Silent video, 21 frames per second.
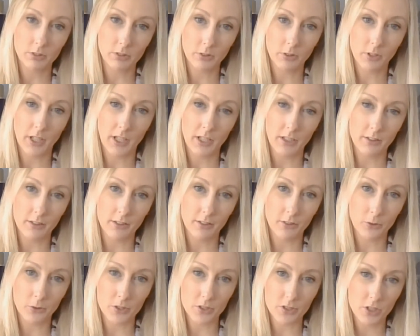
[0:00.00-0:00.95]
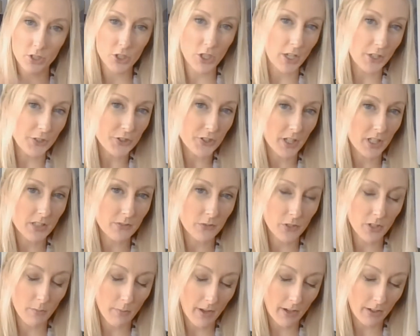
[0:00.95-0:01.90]
Okay, in order to change things for
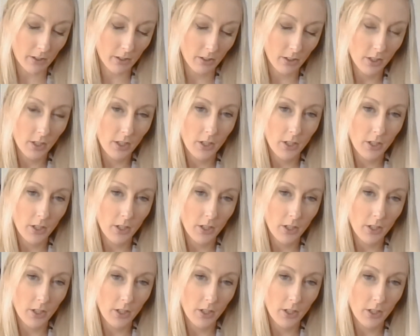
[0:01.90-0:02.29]
the better.